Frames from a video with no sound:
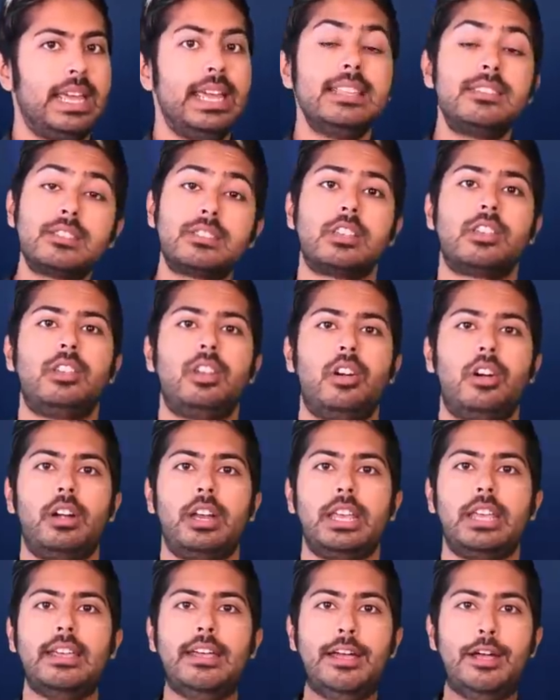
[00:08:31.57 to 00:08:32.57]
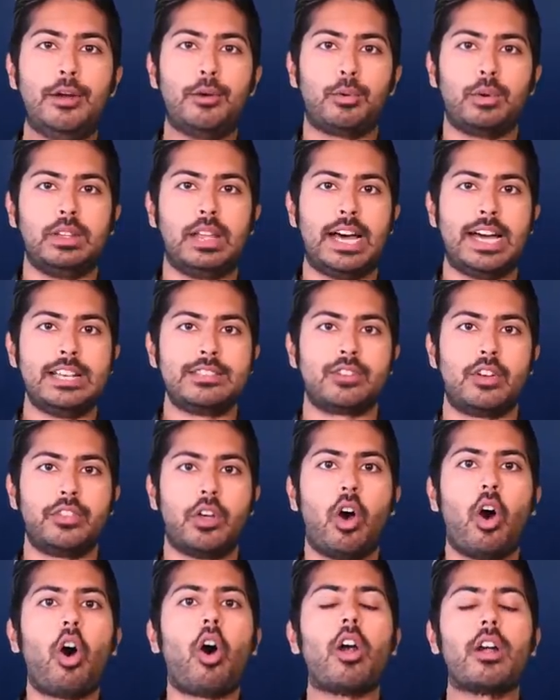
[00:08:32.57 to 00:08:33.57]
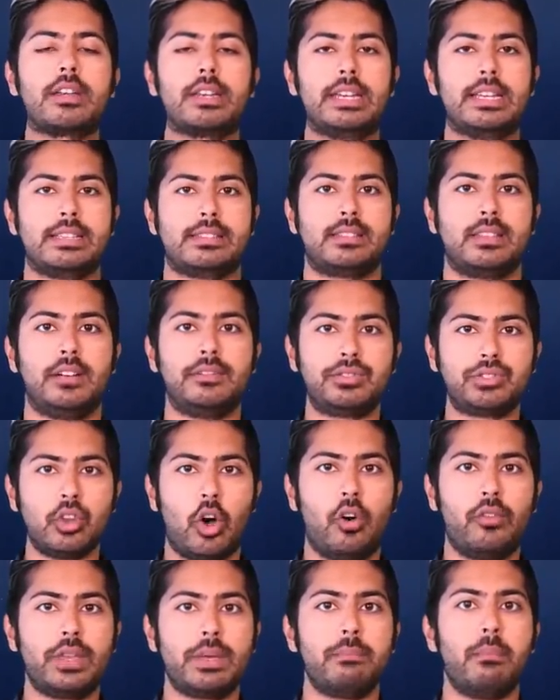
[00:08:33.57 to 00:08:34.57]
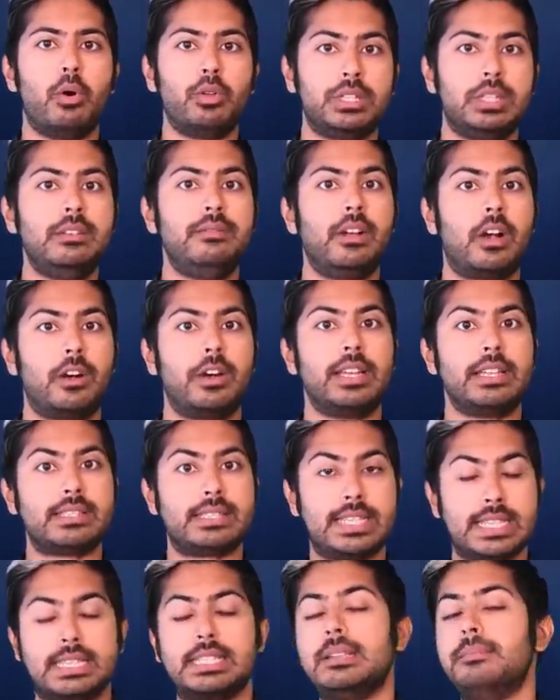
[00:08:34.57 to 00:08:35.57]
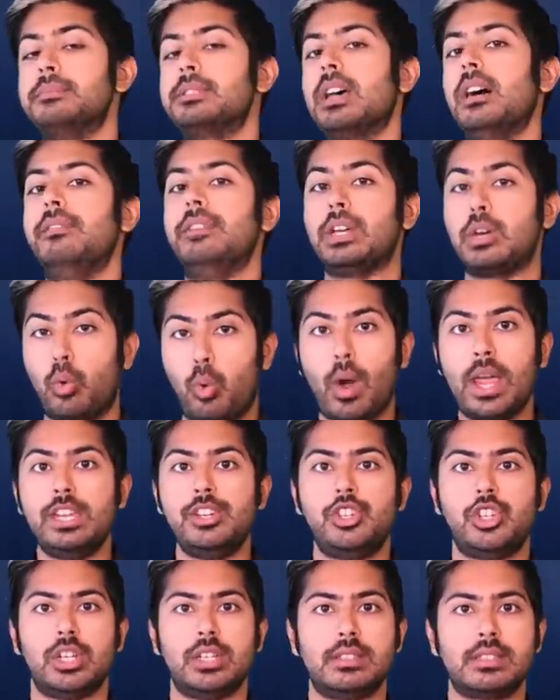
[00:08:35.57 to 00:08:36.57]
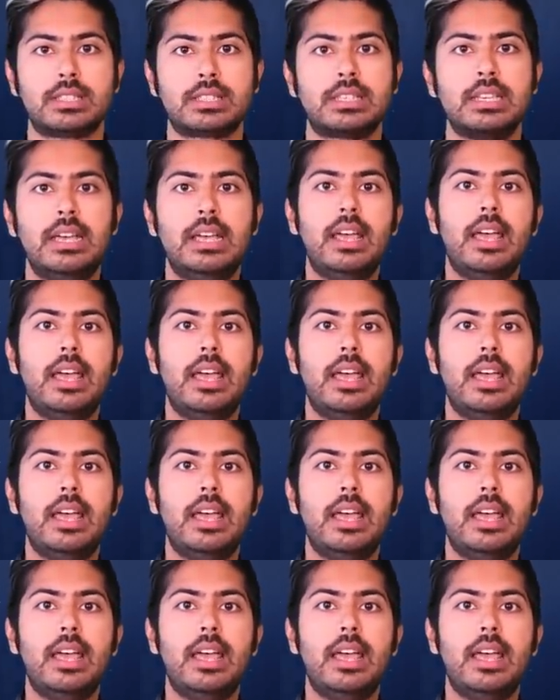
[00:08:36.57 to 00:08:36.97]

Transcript: Its security relies on the hardness of solving multivariate systems of equations.